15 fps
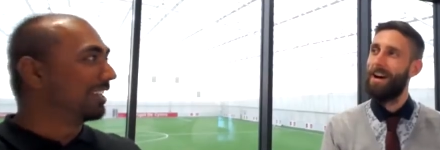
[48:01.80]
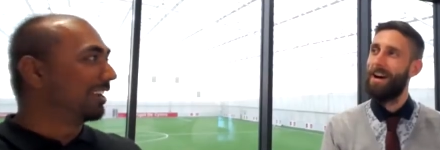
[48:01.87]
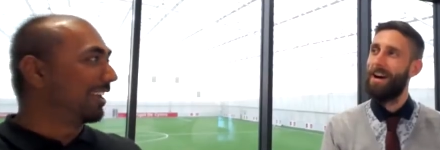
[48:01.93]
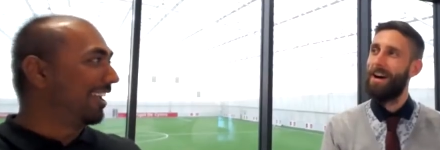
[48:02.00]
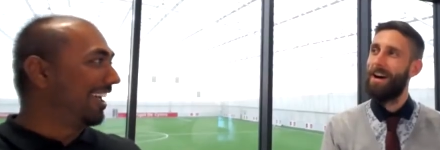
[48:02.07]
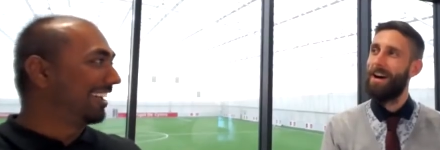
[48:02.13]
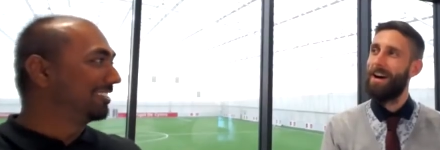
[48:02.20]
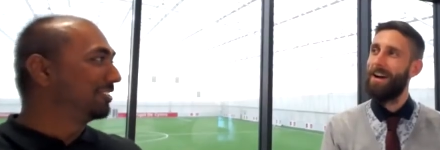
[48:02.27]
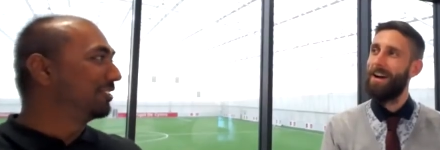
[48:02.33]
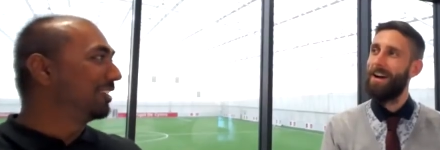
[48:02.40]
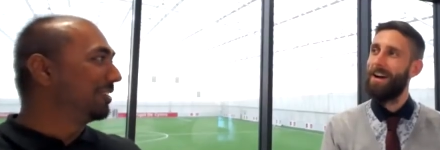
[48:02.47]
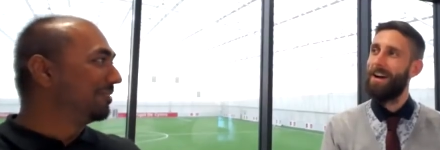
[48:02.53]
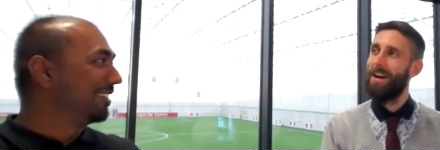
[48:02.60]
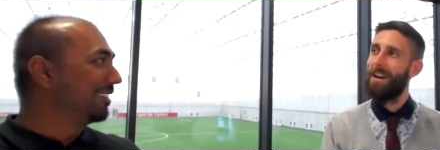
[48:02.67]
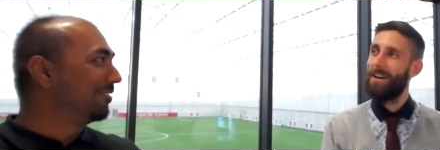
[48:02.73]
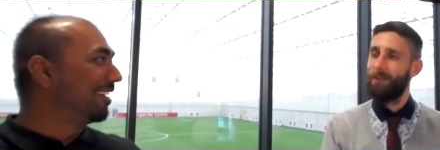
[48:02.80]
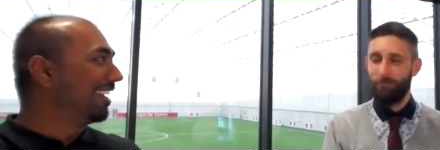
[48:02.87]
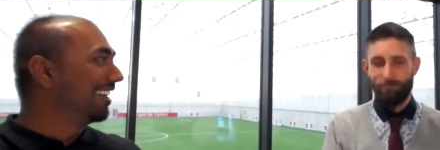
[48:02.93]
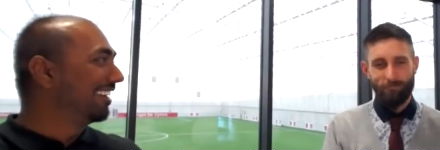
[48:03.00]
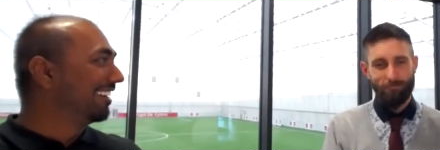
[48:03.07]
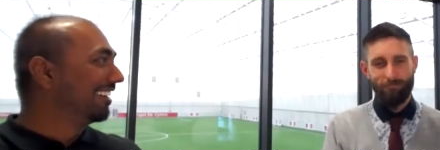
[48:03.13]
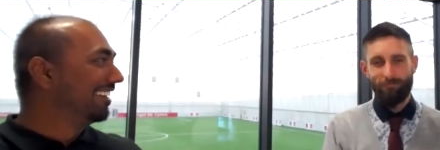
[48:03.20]
Speaker 1: extremely
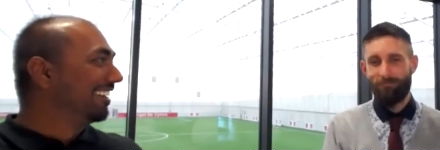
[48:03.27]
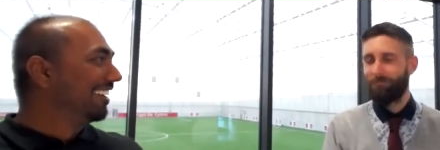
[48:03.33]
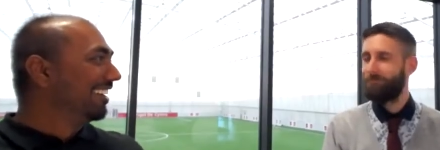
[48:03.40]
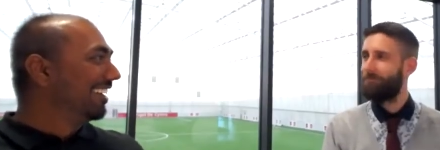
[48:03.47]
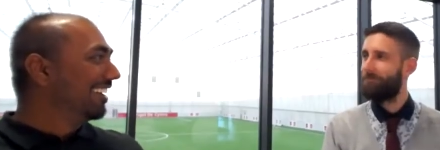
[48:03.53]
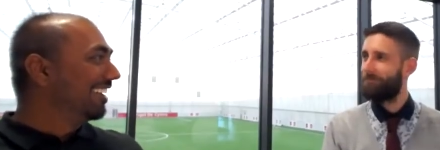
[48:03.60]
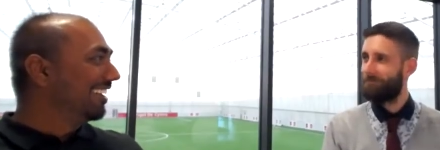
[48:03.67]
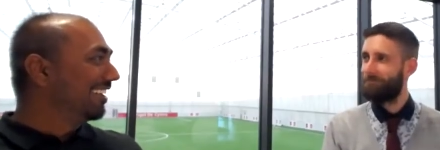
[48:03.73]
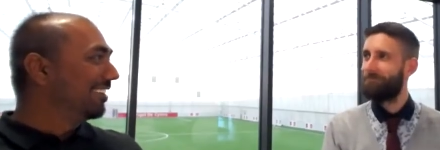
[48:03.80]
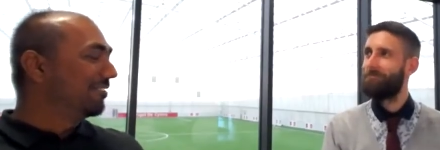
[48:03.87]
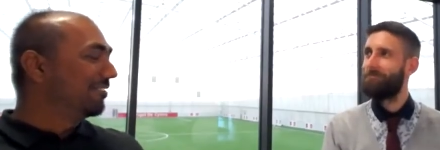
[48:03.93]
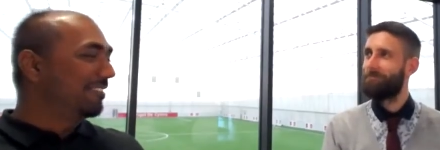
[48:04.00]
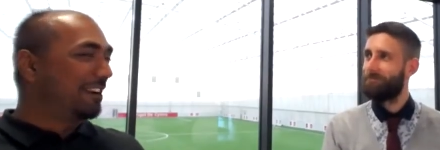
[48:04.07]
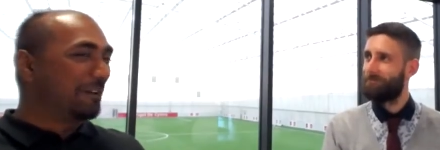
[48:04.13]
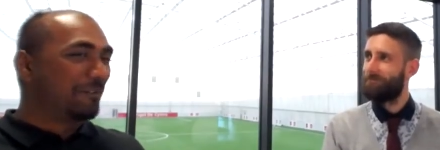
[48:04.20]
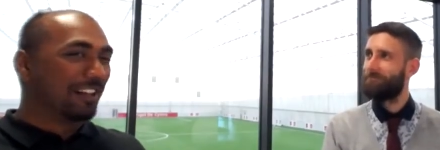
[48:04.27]
well, uh, very well